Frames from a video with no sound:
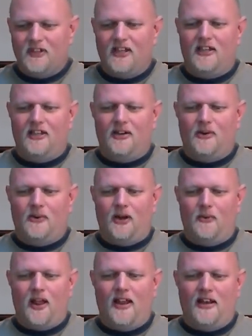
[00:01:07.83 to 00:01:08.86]
You
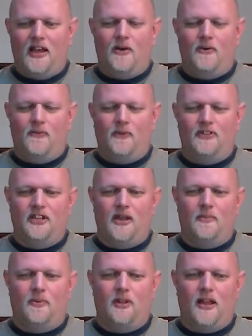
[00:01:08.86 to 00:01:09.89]
know, right now, for
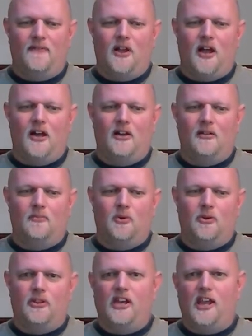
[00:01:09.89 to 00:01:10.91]
example, I've got
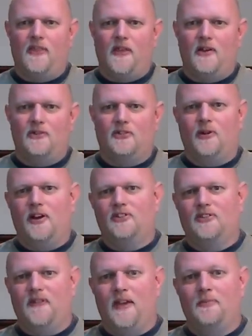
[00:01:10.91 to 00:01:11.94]
more than 8,000 rounds
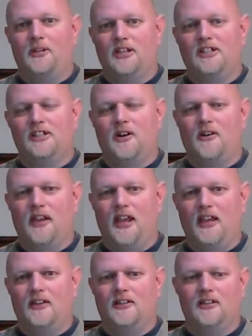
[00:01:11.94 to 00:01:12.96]
of ammunition on
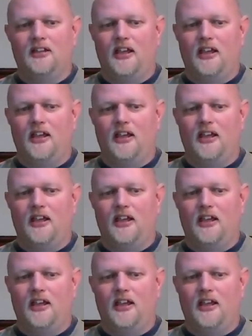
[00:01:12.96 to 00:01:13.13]
hand,